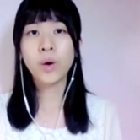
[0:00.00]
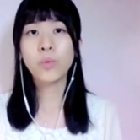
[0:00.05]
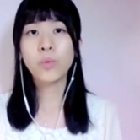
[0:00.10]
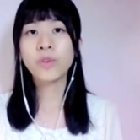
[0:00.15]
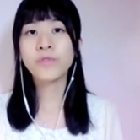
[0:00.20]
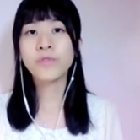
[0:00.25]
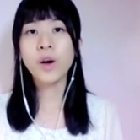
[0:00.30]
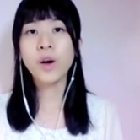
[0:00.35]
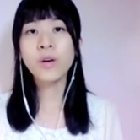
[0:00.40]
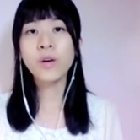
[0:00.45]

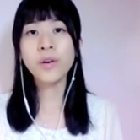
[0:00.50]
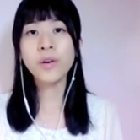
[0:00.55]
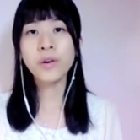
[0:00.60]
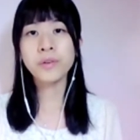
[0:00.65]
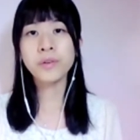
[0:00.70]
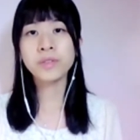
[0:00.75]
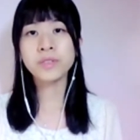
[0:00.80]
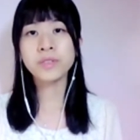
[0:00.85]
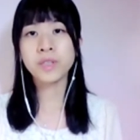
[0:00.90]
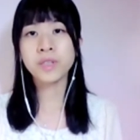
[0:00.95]
We've all
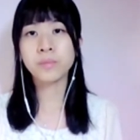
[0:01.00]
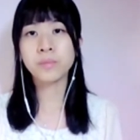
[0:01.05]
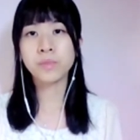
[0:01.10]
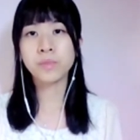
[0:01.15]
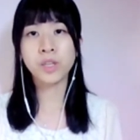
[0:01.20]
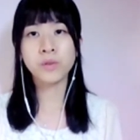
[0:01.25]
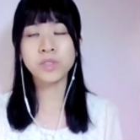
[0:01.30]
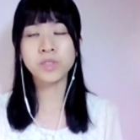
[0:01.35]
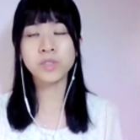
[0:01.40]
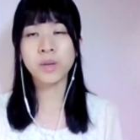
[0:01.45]
heard some
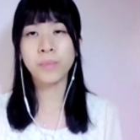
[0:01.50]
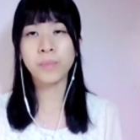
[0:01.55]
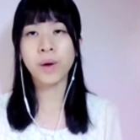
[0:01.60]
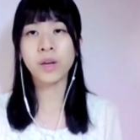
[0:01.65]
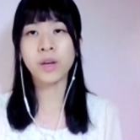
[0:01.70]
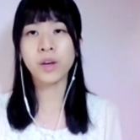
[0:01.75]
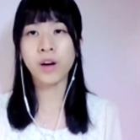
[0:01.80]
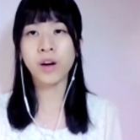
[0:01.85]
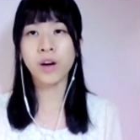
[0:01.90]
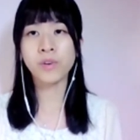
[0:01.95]
news
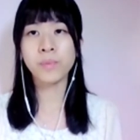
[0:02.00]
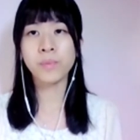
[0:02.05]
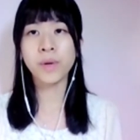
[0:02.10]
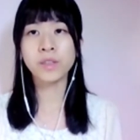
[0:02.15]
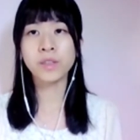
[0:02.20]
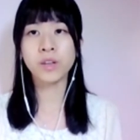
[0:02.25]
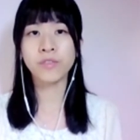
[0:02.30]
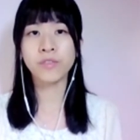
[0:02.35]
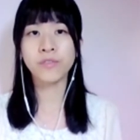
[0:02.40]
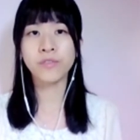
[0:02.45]
about
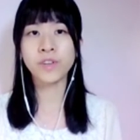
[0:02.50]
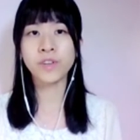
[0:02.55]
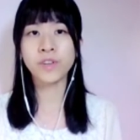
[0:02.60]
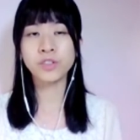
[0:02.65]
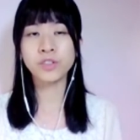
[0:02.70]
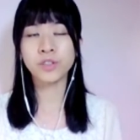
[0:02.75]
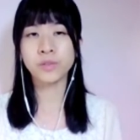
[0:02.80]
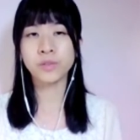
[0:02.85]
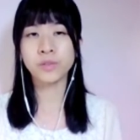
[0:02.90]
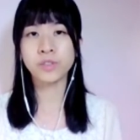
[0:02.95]
government
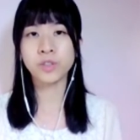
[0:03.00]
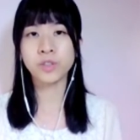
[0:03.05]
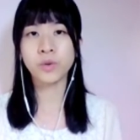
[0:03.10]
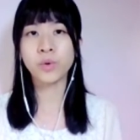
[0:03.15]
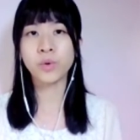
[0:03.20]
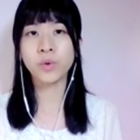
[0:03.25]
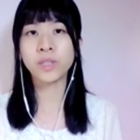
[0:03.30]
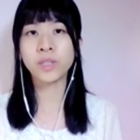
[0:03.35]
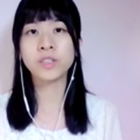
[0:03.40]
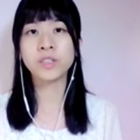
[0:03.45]
officials
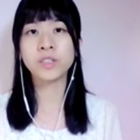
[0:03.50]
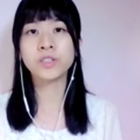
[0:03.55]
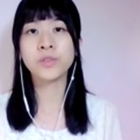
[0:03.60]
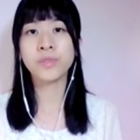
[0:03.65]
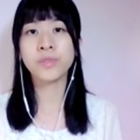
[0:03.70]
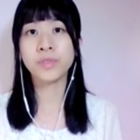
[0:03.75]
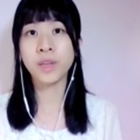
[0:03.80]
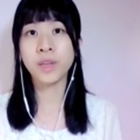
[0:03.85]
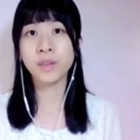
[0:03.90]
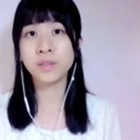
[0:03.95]
who didn't do
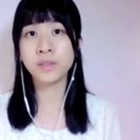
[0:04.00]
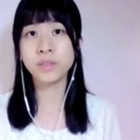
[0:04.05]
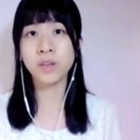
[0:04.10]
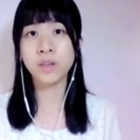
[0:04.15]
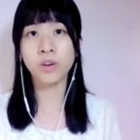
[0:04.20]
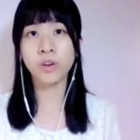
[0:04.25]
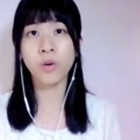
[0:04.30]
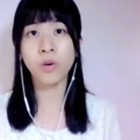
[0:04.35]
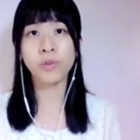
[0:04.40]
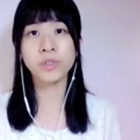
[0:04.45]
things
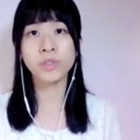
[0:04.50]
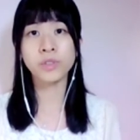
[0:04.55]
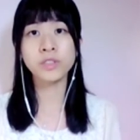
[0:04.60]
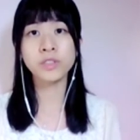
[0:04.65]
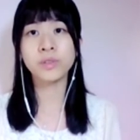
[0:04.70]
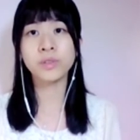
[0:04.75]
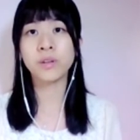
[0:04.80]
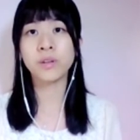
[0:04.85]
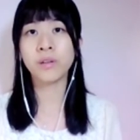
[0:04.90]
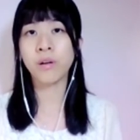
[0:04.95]
according
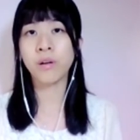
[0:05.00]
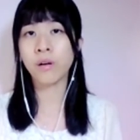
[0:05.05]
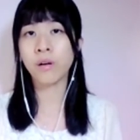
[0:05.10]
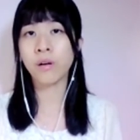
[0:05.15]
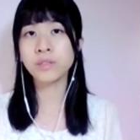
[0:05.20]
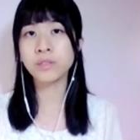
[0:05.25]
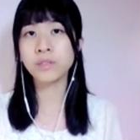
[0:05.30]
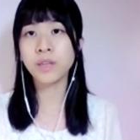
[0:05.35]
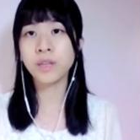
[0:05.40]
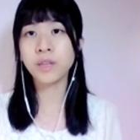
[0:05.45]
to the
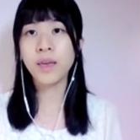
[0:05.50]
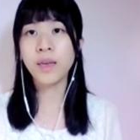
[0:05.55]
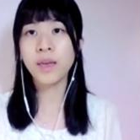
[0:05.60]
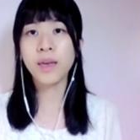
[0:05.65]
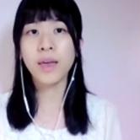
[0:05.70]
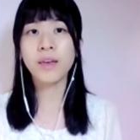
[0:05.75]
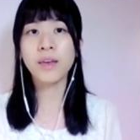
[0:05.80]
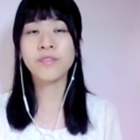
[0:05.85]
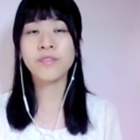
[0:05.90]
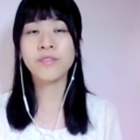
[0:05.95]
laws
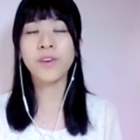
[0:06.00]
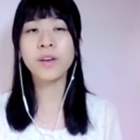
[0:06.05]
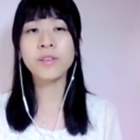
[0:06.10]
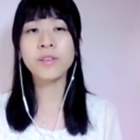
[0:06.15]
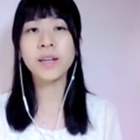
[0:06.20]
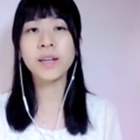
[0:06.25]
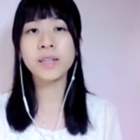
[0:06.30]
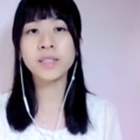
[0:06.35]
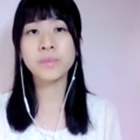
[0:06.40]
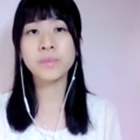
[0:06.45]
and
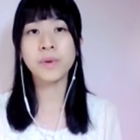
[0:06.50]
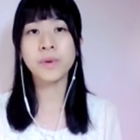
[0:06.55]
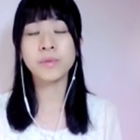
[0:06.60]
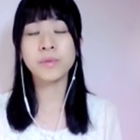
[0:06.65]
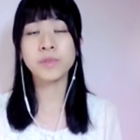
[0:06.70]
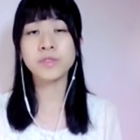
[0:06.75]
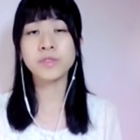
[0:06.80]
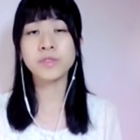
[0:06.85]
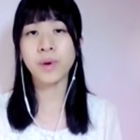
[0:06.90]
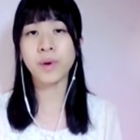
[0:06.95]
violated
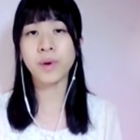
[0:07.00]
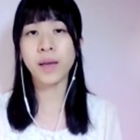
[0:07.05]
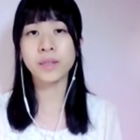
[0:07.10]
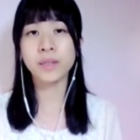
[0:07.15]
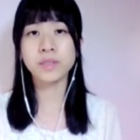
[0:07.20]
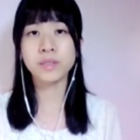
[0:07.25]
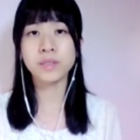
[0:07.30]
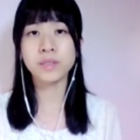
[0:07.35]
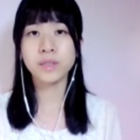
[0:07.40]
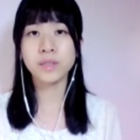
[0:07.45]
people's
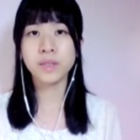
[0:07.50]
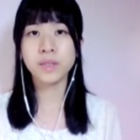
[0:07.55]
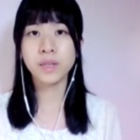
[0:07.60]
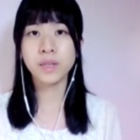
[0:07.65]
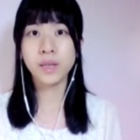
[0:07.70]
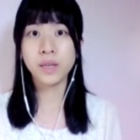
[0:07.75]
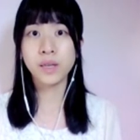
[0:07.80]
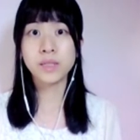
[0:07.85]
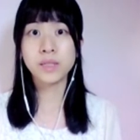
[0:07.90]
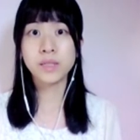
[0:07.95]
rights.
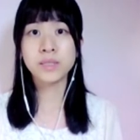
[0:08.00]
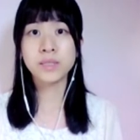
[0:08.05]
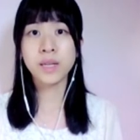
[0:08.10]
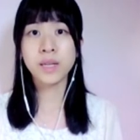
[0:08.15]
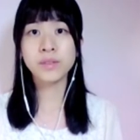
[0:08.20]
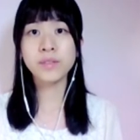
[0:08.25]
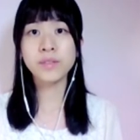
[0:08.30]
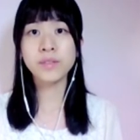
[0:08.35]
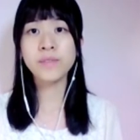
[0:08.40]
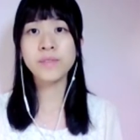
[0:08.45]

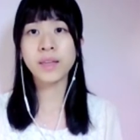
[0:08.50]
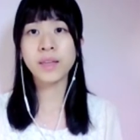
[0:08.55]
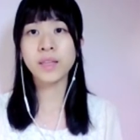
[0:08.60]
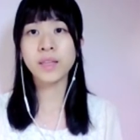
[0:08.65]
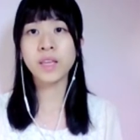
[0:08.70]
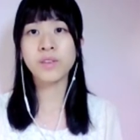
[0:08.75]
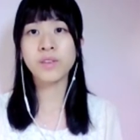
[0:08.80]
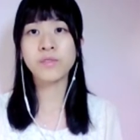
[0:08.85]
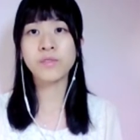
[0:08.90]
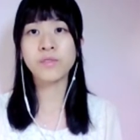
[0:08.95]
Some of them
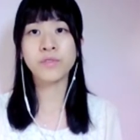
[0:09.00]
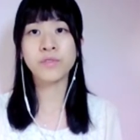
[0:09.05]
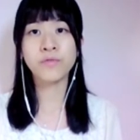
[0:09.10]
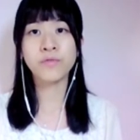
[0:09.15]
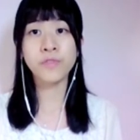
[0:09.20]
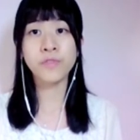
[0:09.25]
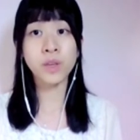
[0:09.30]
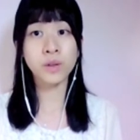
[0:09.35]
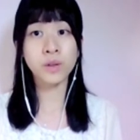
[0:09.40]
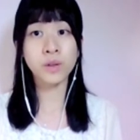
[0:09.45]
even
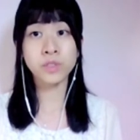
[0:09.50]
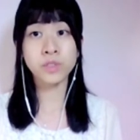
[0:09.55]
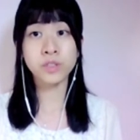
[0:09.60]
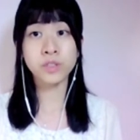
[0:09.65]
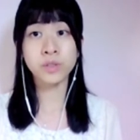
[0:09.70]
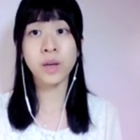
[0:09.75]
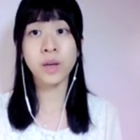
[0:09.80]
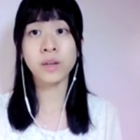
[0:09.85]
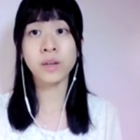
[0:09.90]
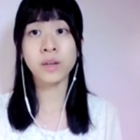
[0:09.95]
refused
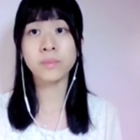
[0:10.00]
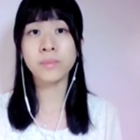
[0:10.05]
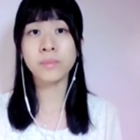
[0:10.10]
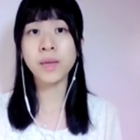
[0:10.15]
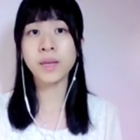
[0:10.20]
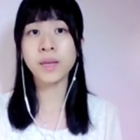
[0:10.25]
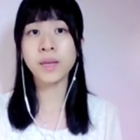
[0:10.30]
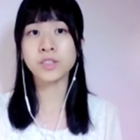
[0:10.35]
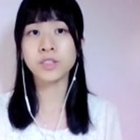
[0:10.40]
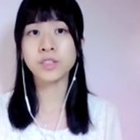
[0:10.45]
to
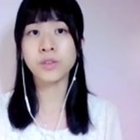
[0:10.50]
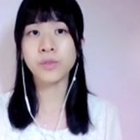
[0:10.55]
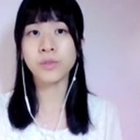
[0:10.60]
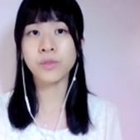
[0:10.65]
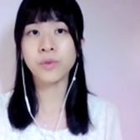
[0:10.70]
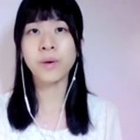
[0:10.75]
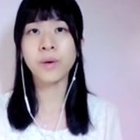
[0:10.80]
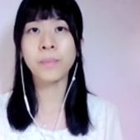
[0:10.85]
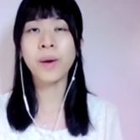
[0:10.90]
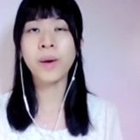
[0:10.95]
admit
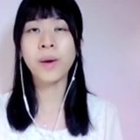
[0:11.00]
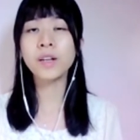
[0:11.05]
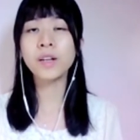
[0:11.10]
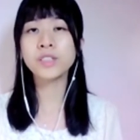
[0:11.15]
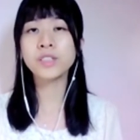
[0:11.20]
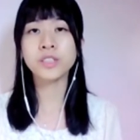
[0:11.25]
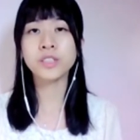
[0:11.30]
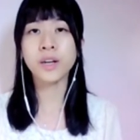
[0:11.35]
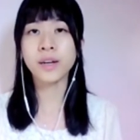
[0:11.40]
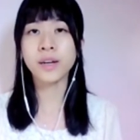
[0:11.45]
or
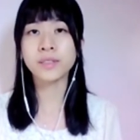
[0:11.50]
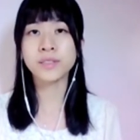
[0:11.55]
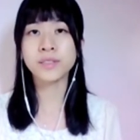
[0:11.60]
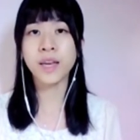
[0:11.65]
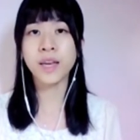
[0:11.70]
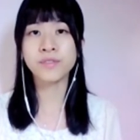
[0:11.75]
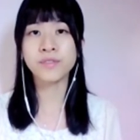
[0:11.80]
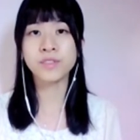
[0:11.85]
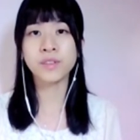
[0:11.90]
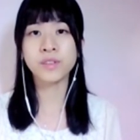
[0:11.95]
apologize
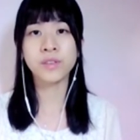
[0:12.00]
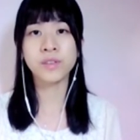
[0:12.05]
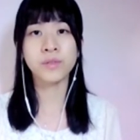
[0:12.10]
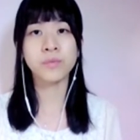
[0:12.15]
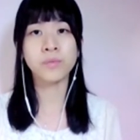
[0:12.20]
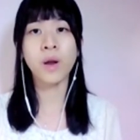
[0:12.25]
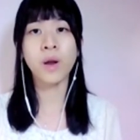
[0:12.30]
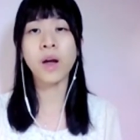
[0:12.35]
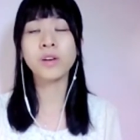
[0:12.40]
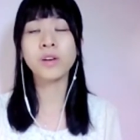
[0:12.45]
after
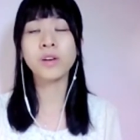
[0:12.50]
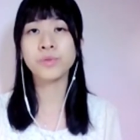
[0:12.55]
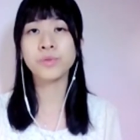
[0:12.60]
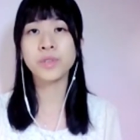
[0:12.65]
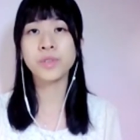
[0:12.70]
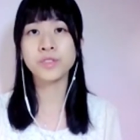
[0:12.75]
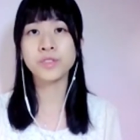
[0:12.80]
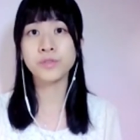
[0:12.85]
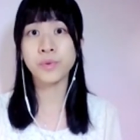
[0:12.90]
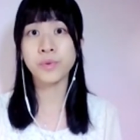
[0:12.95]
their
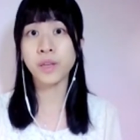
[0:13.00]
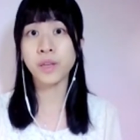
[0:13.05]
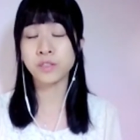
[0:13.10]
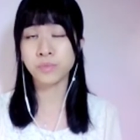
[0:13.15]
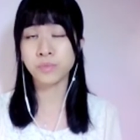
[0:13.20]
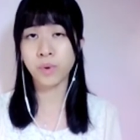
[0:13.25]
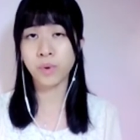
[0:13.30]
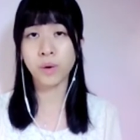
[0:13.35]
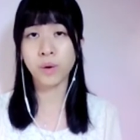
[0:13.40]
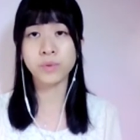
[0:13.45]
wrongdoings were
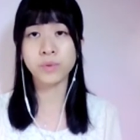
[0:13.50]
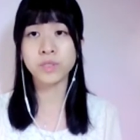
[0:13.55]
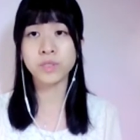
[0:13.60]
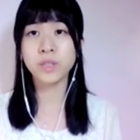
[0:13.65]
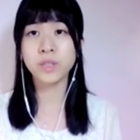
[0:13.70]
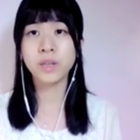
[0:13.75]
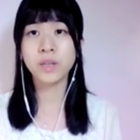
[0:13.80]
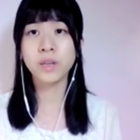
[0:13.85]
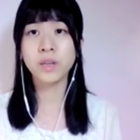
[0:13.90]
exposed.